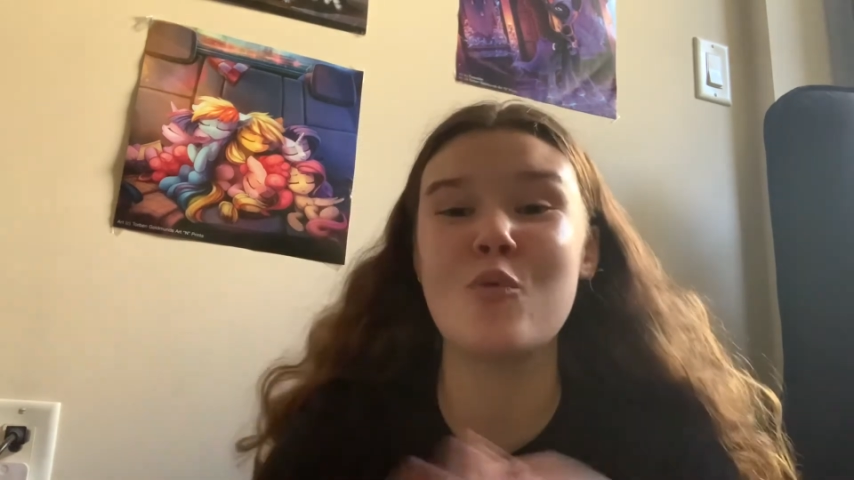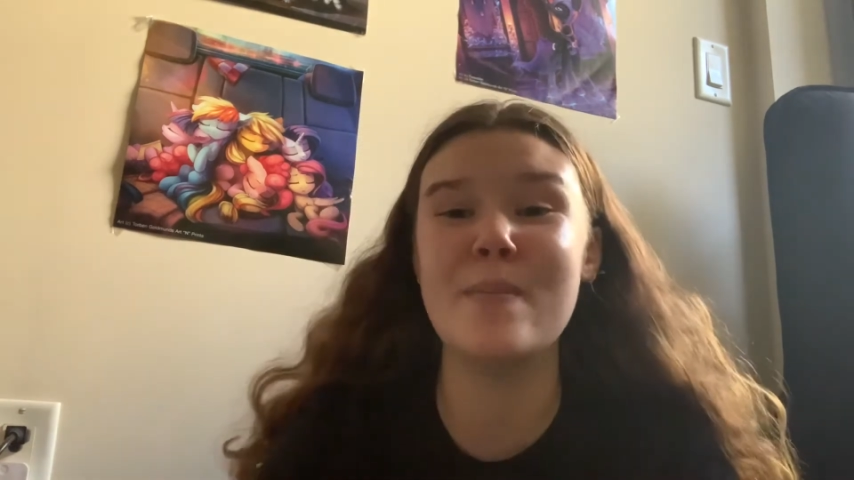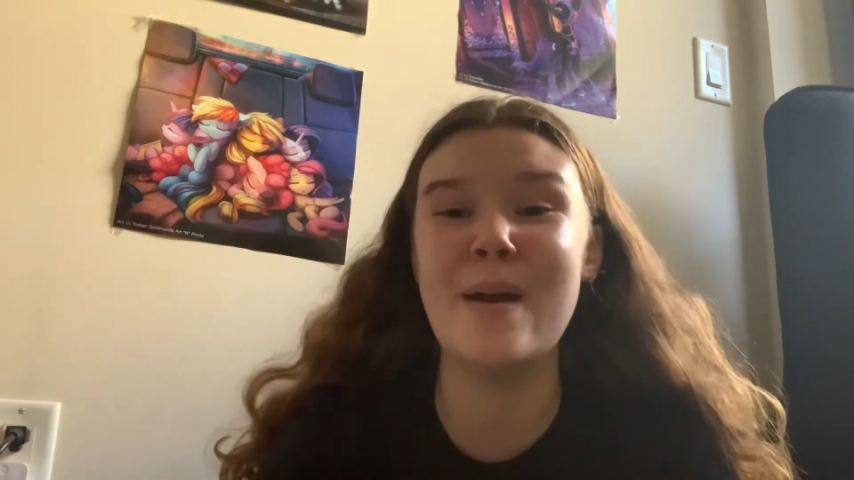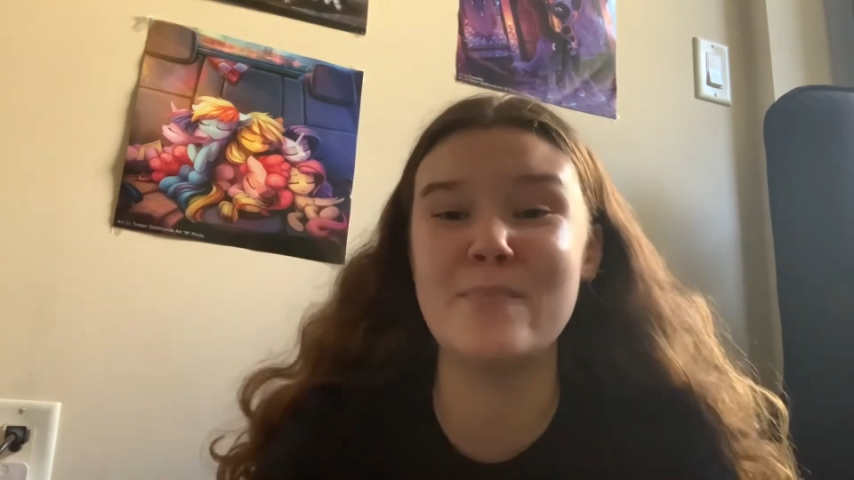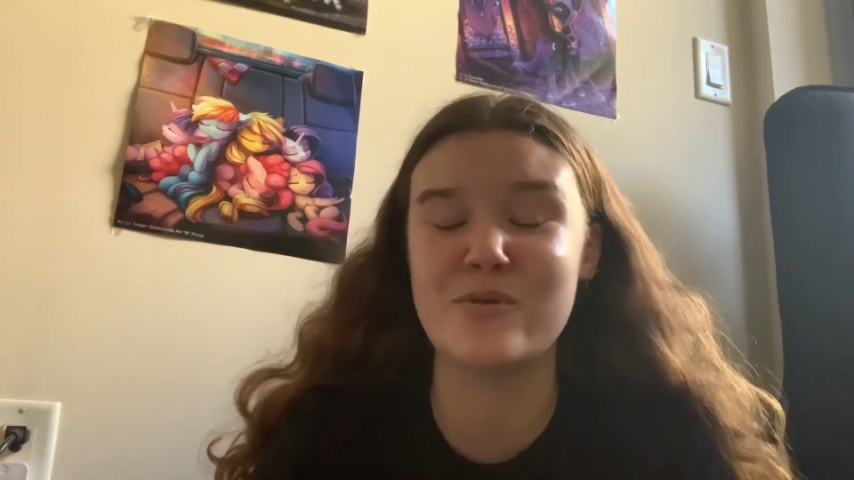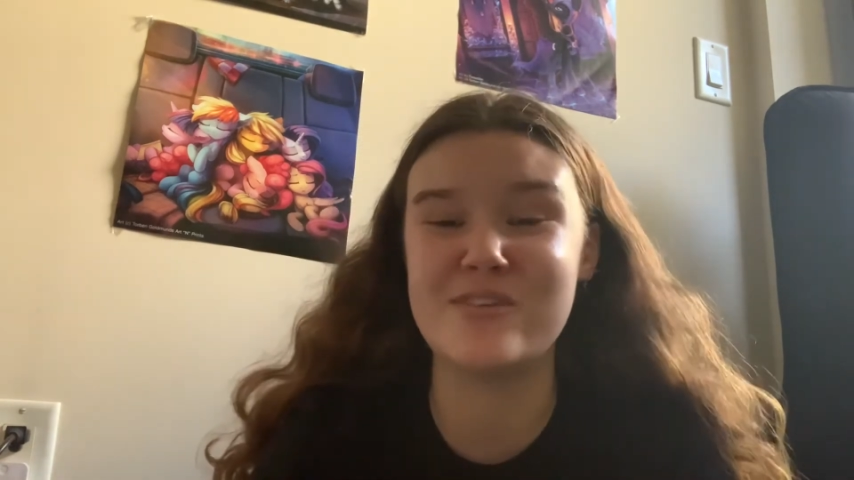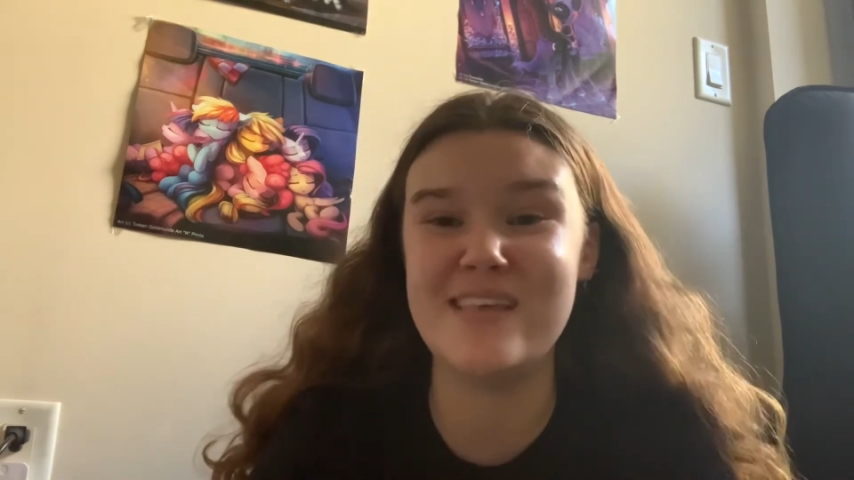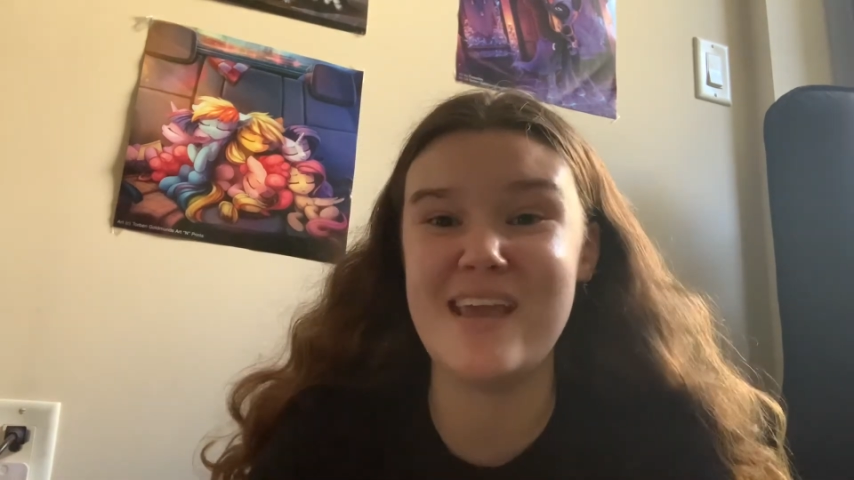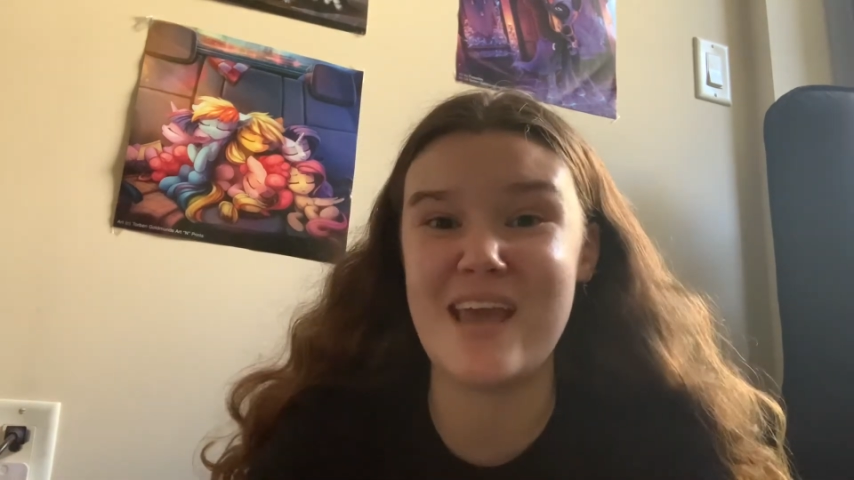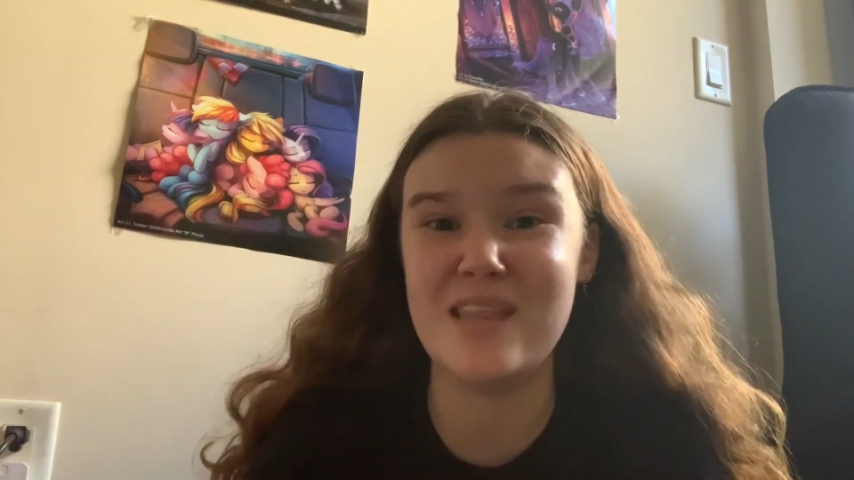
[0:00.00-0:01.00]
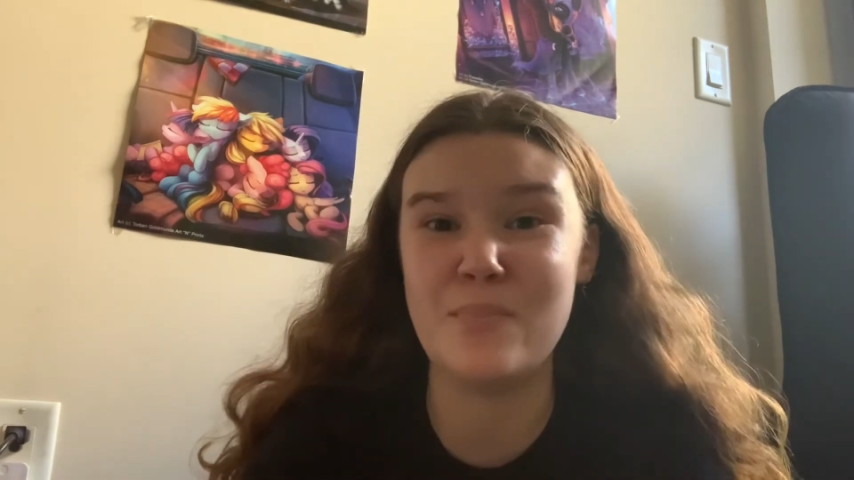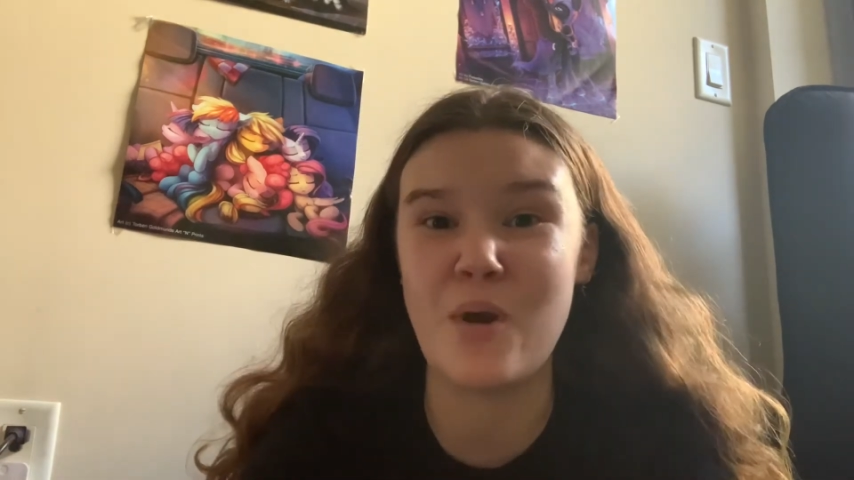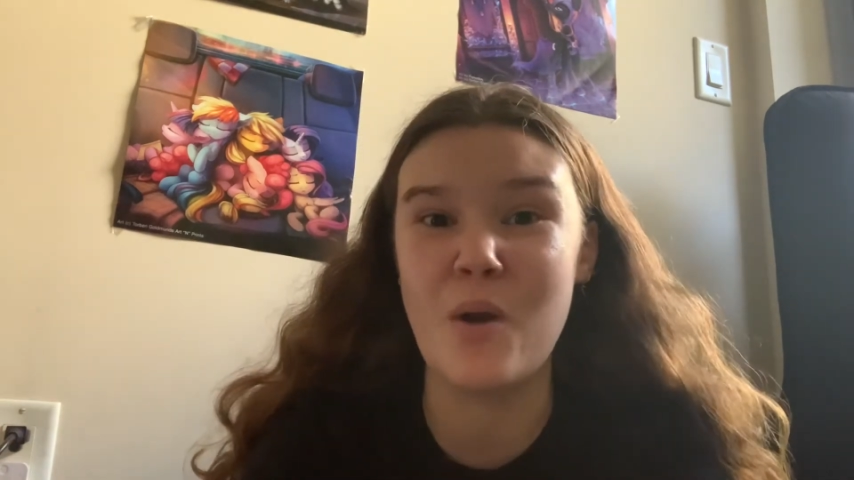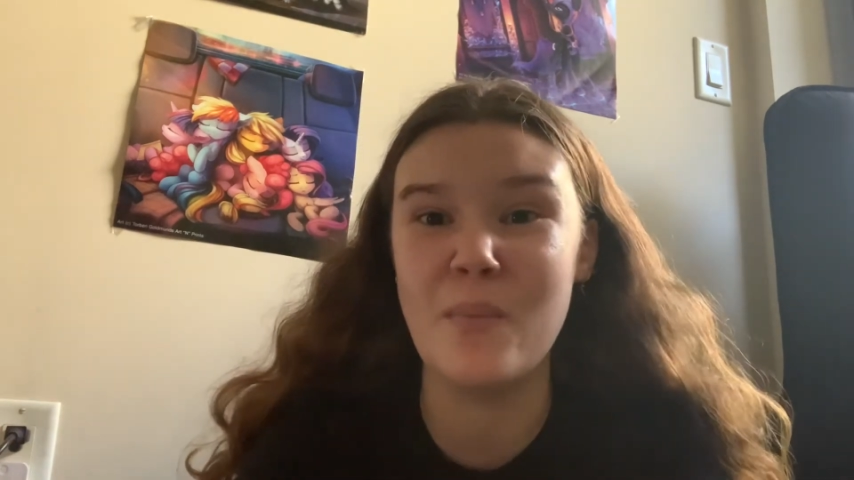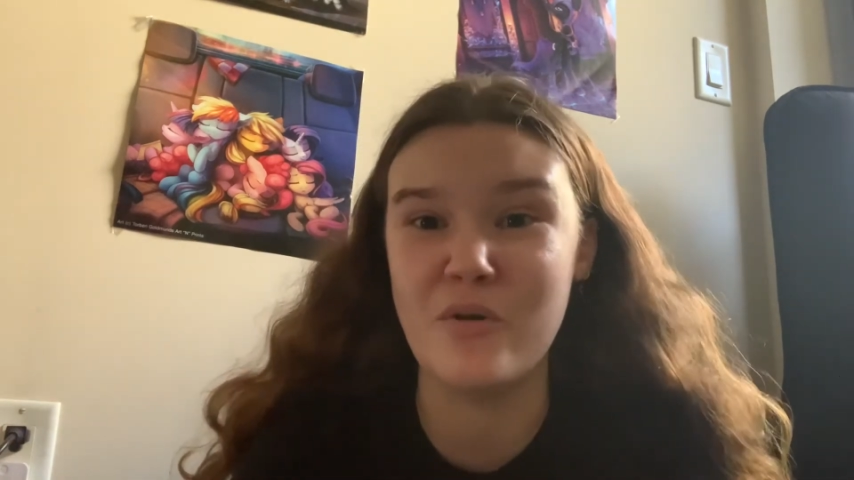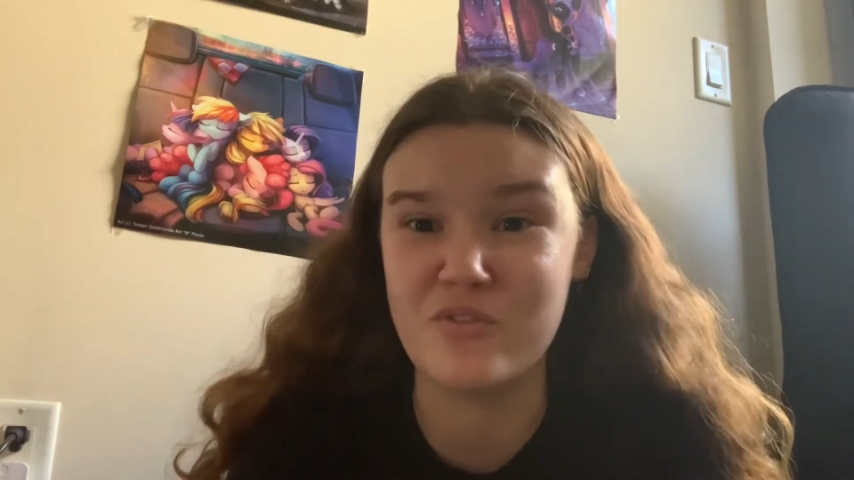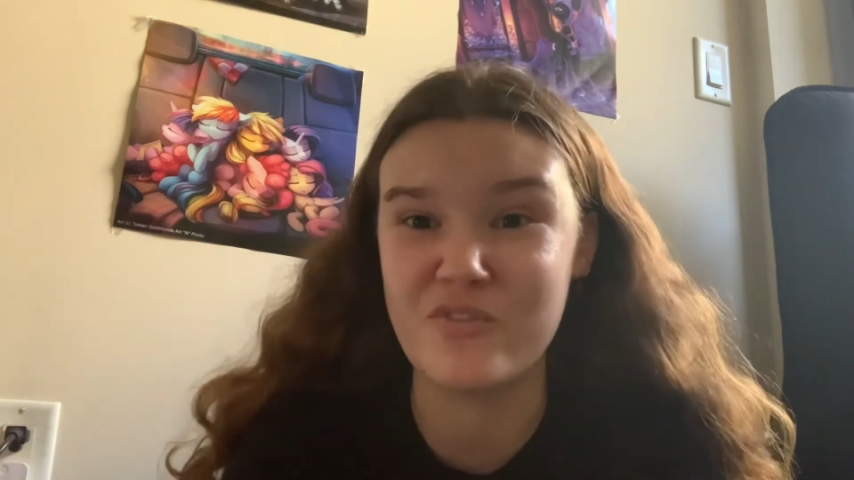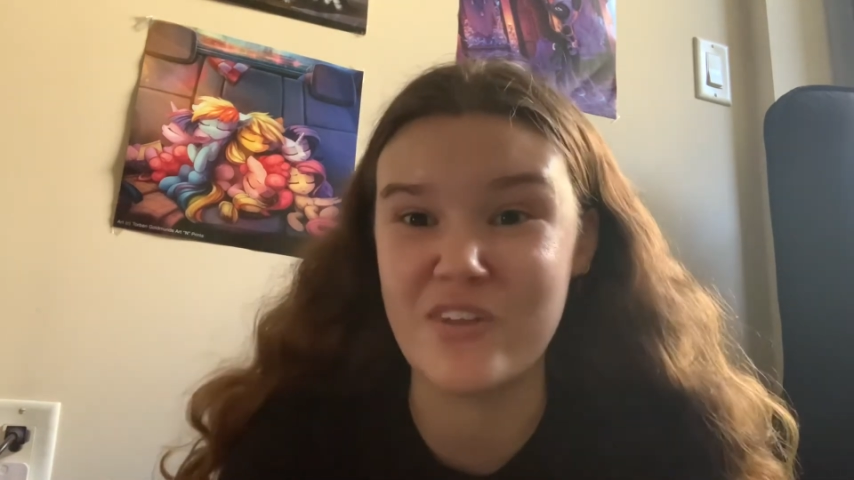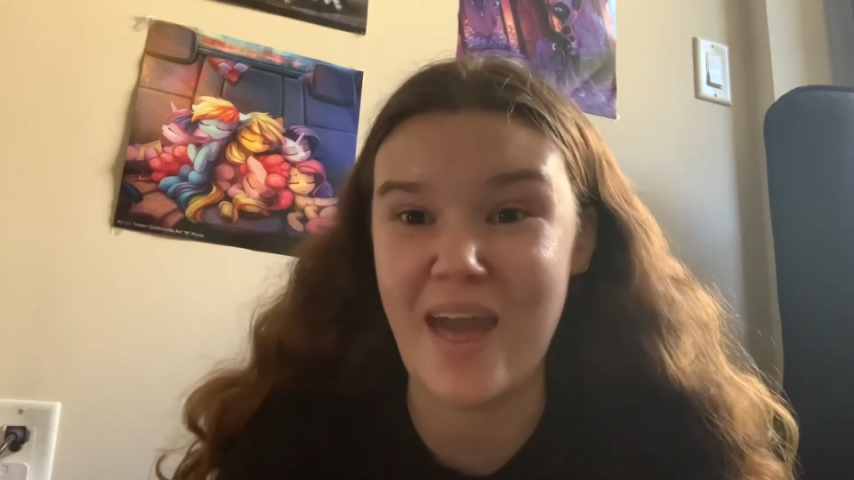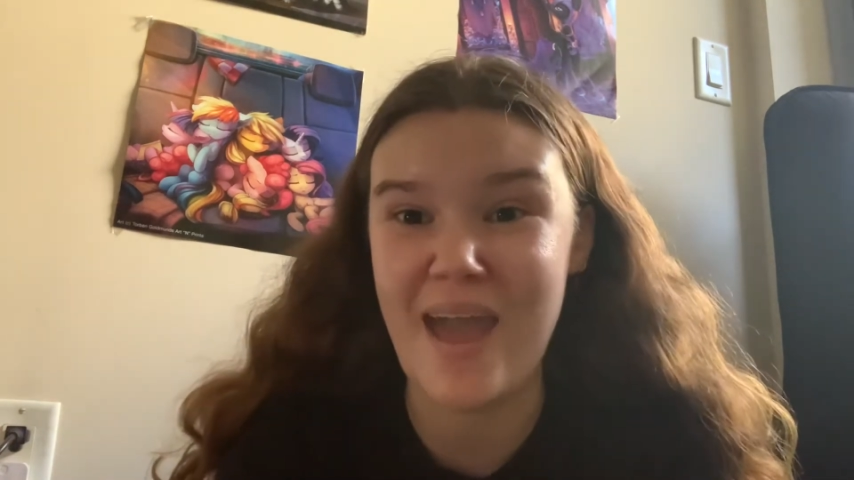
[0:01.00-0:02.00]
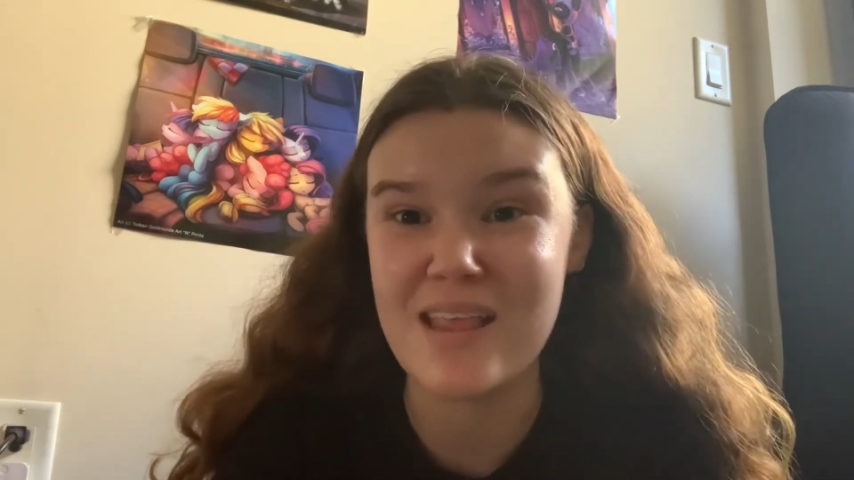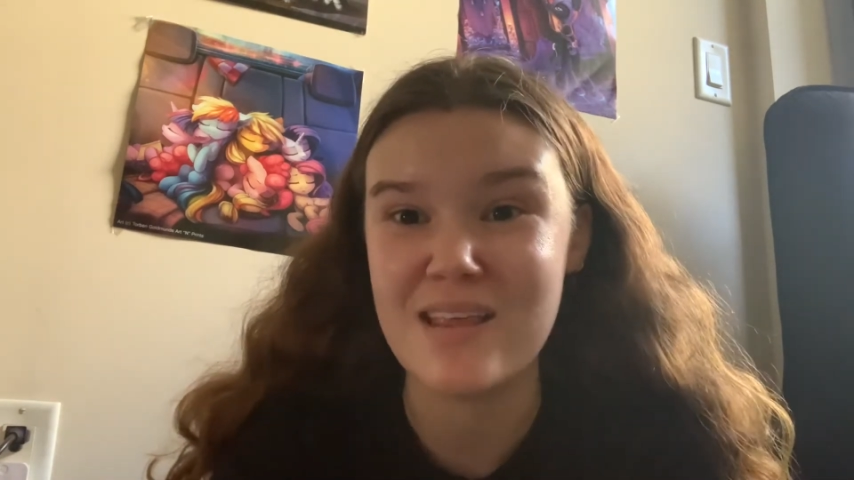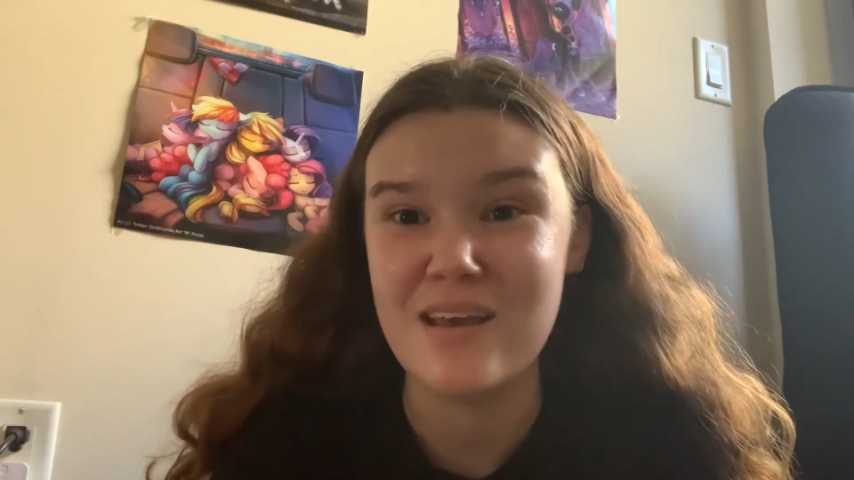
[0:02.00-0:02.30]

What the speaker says: remember seeing any promos for that.